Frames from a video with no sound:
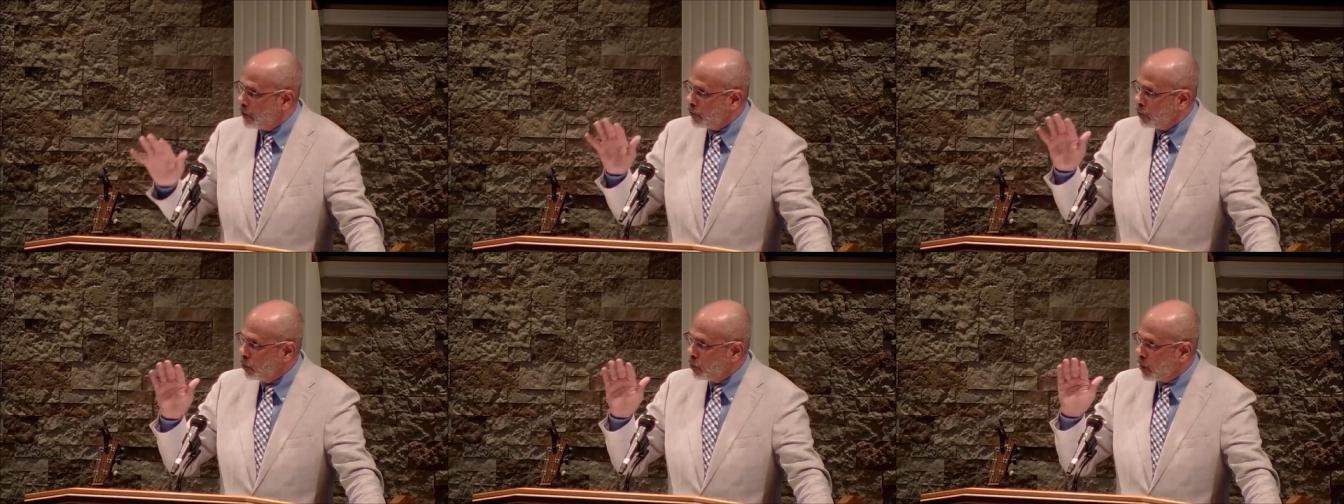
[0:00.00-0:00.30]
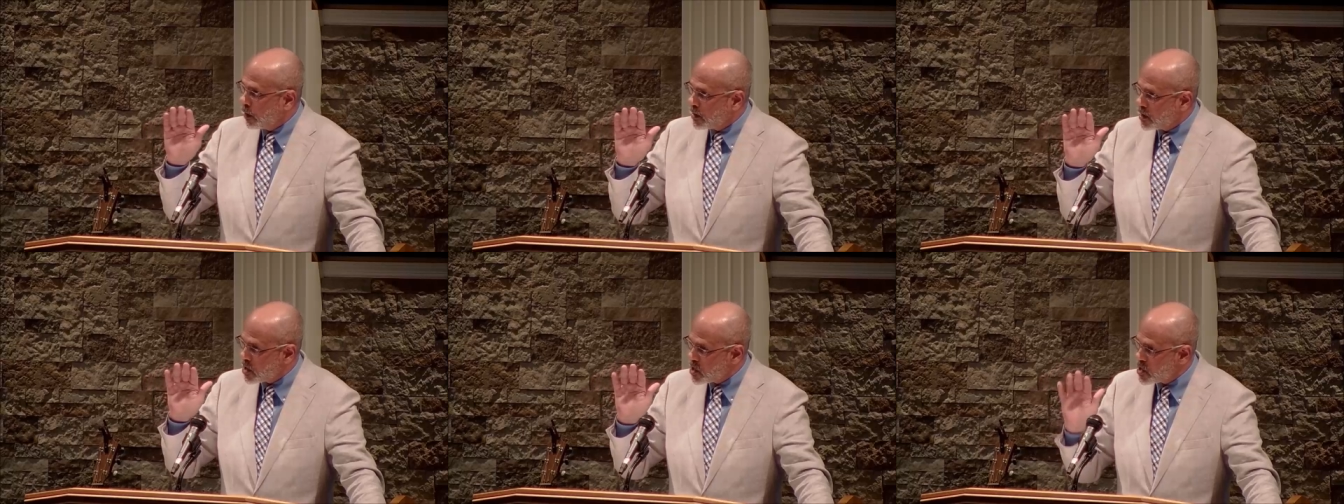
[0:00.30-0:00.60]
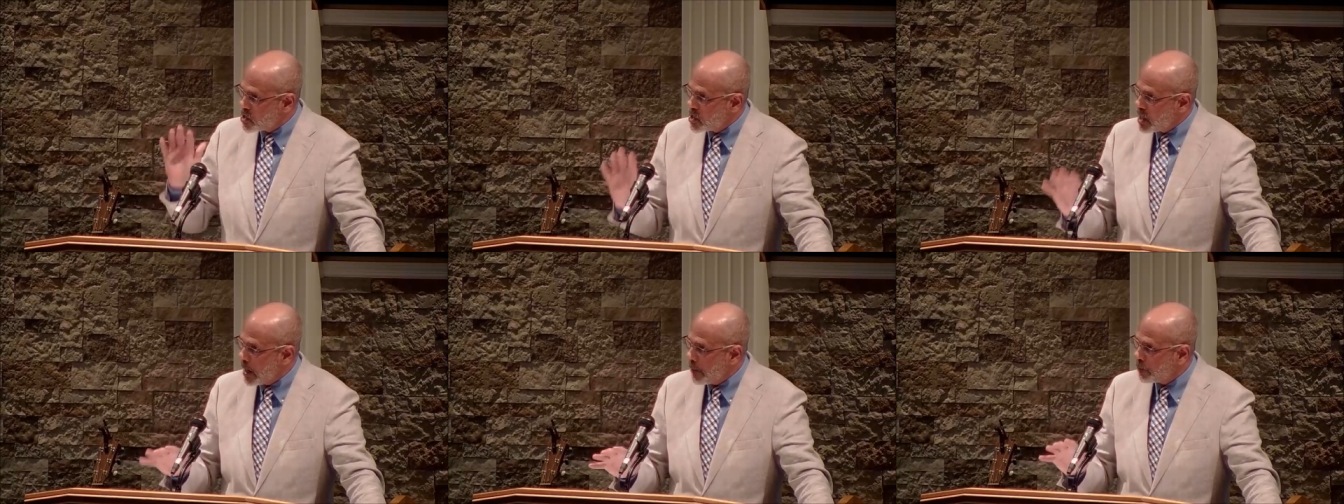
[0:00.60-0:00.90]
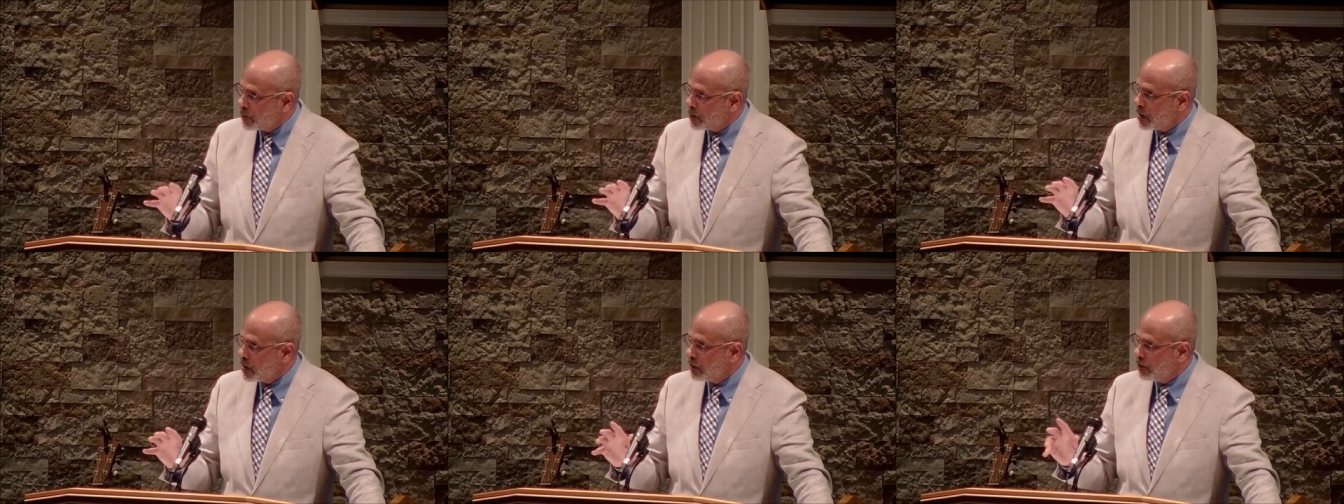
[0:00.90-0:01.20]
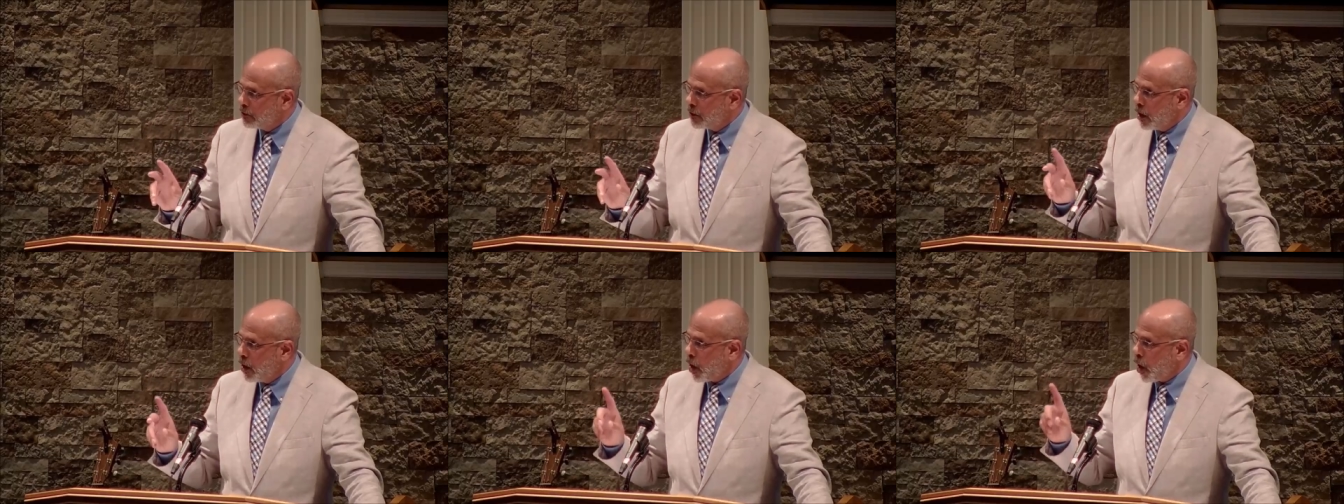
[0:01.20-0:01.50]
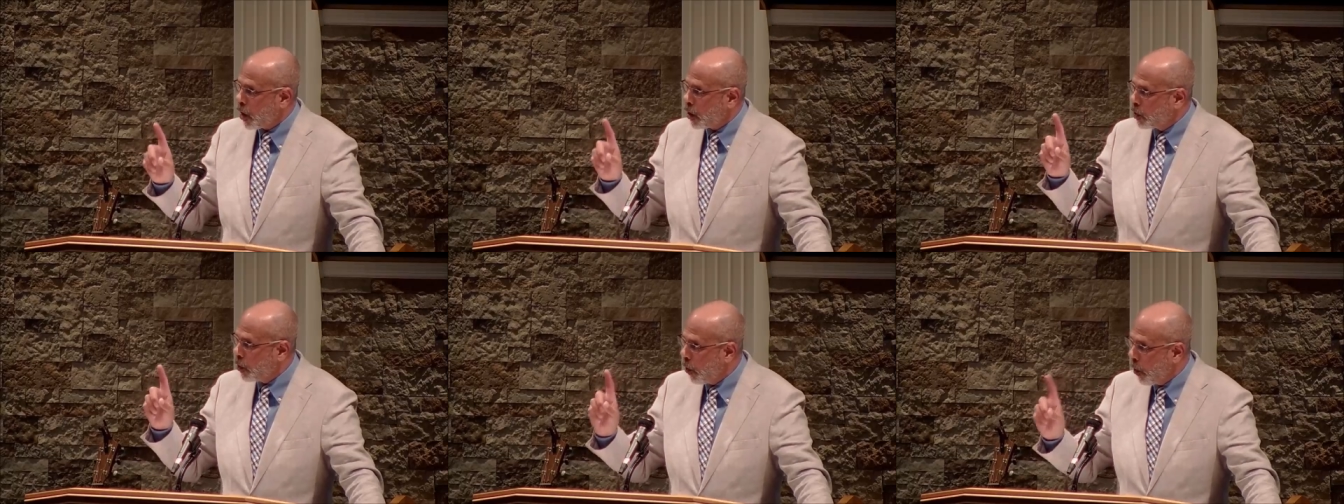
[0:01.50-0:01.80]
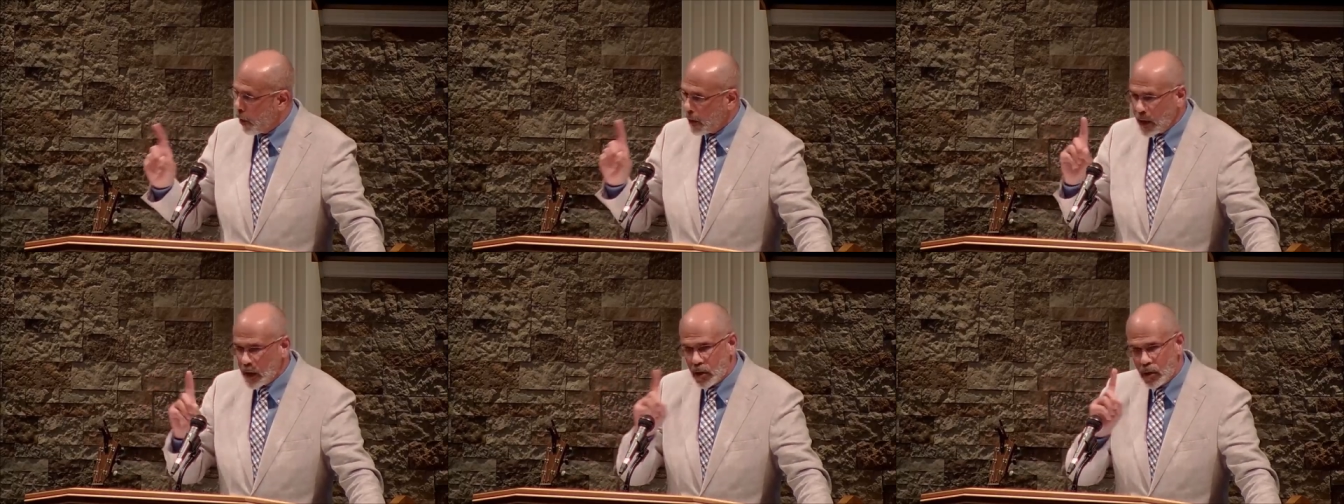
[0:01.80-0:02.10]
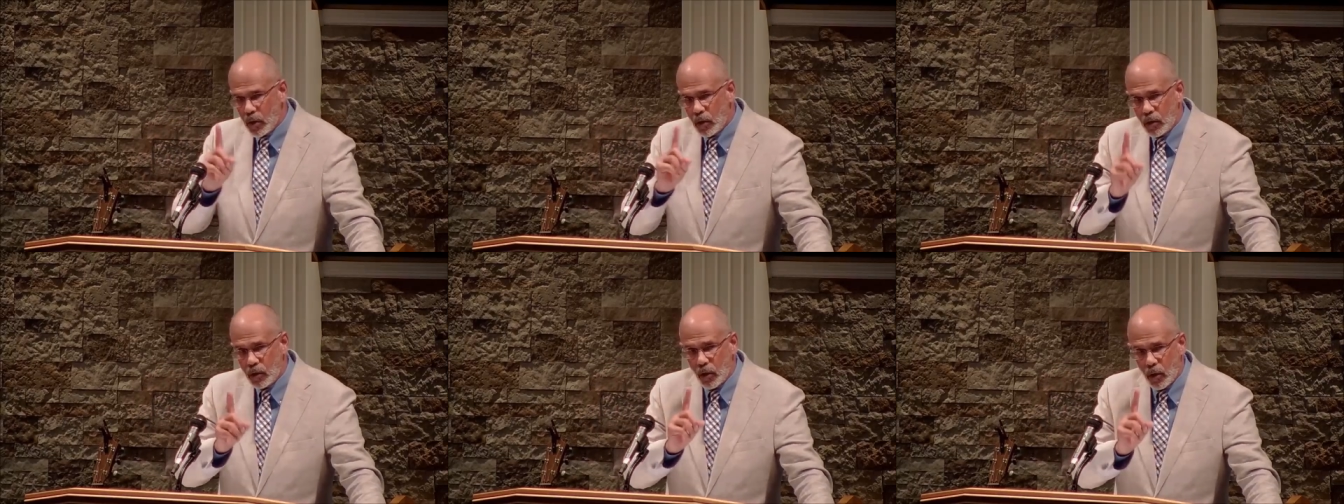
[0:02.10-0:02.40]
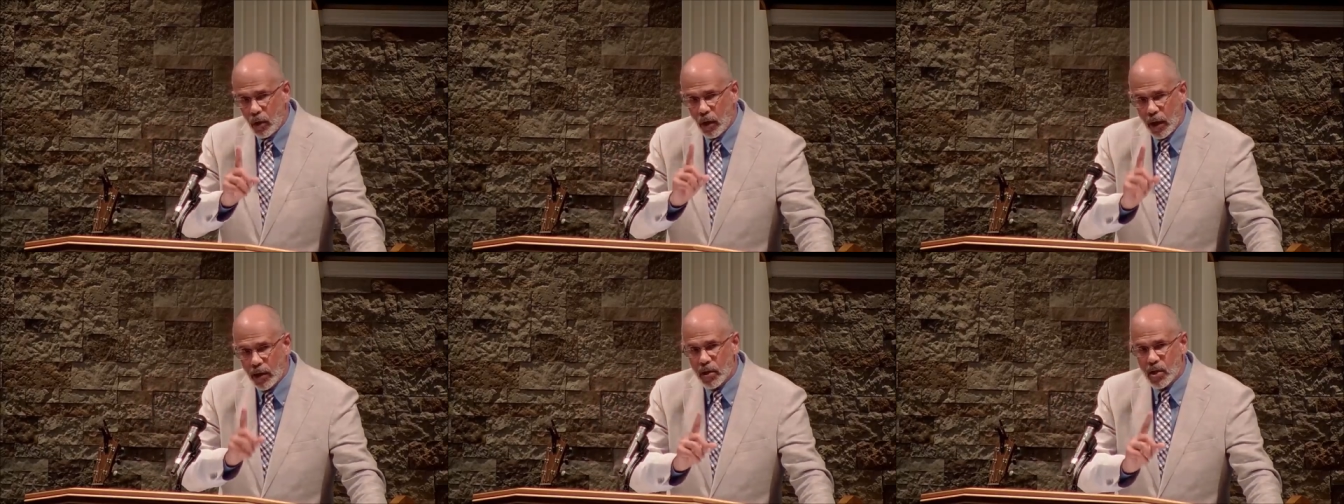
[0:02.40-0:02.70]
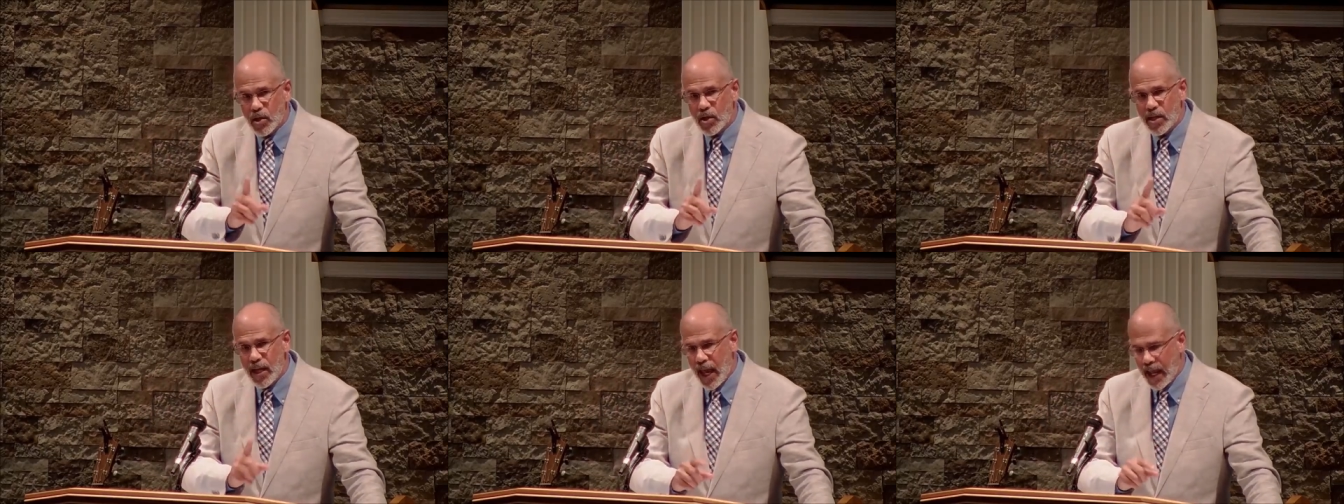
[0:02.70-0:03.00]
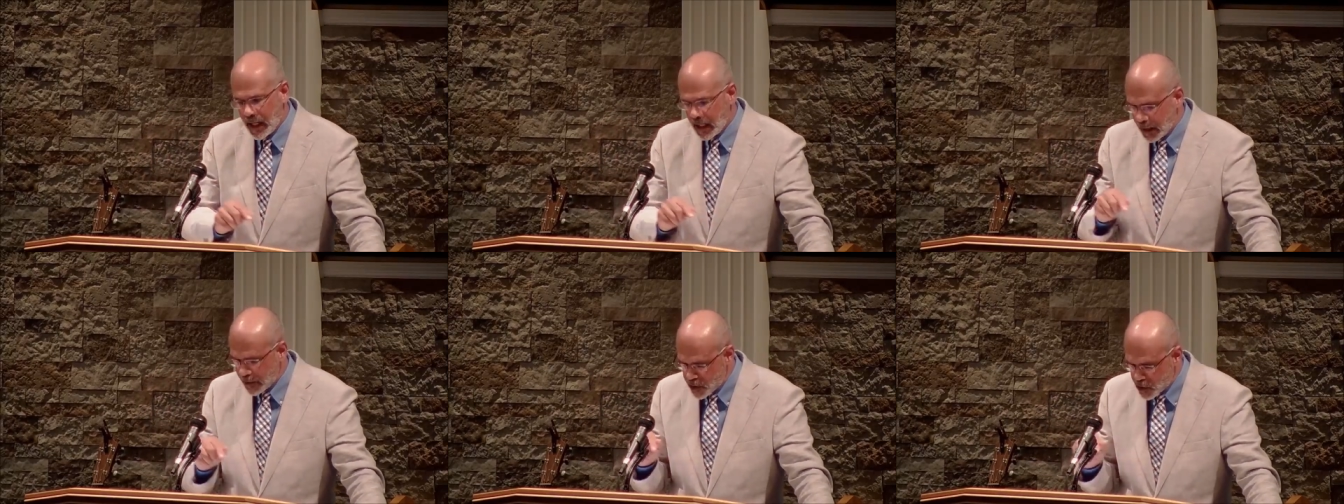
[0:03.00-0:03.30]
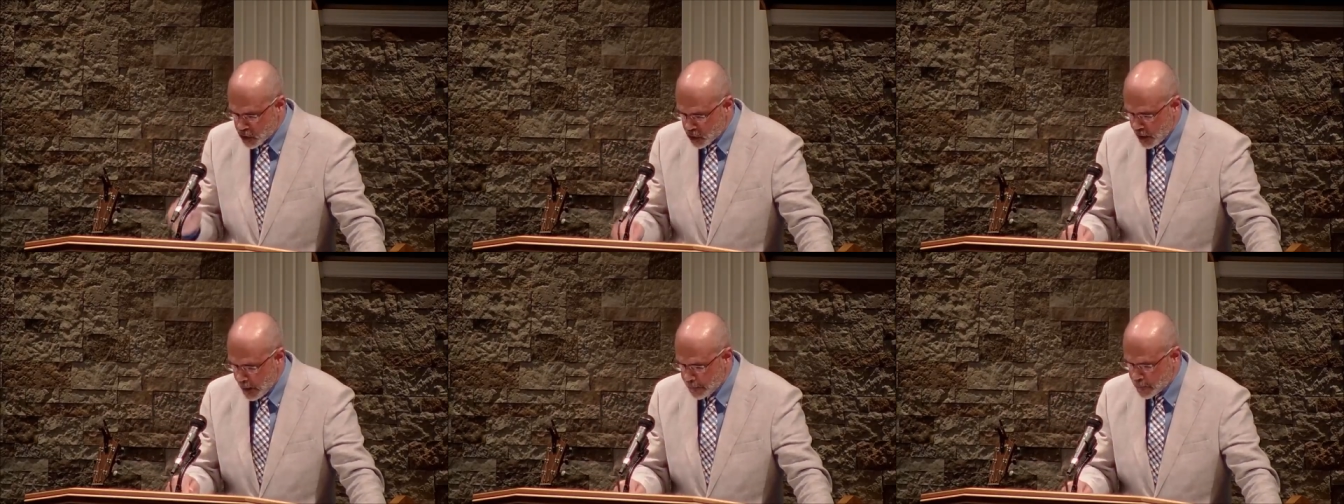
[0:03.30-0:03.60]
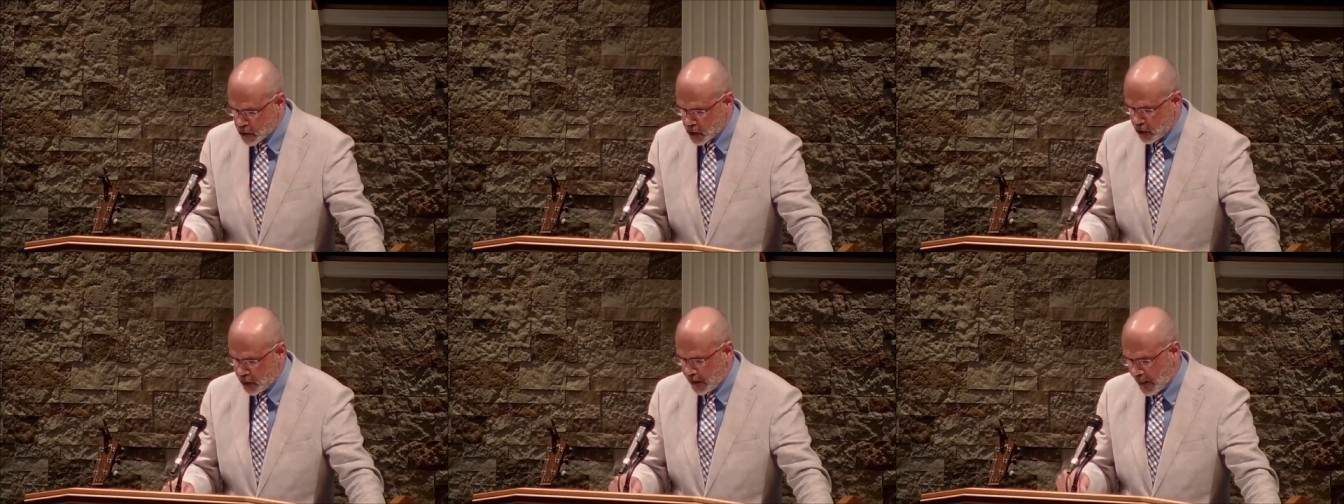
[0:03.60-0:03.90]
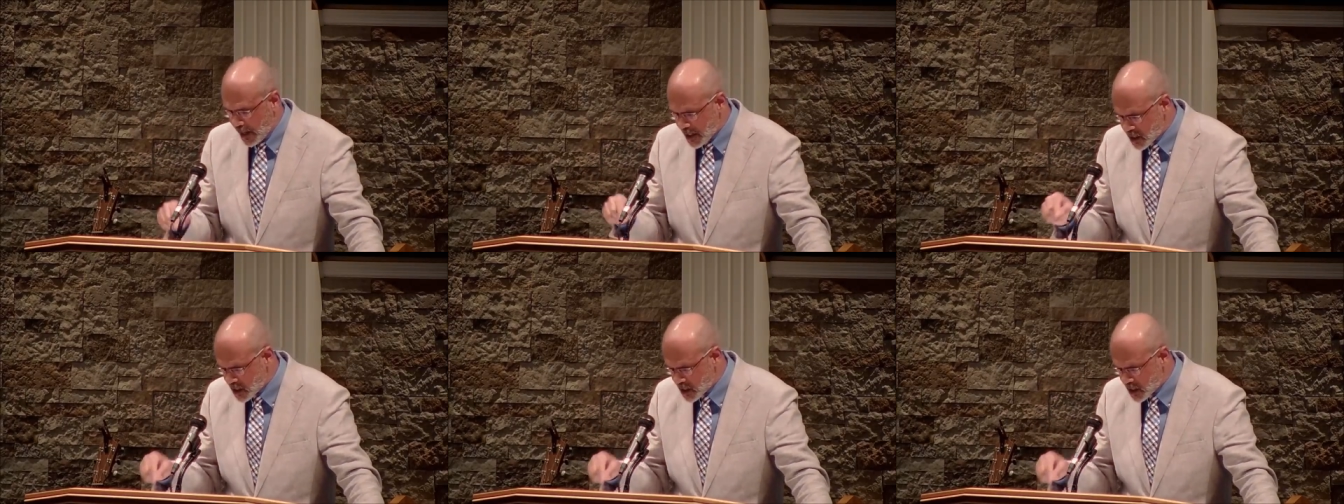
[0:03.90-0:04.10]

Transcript: who are deceptive according to your understanding of Scripture. That's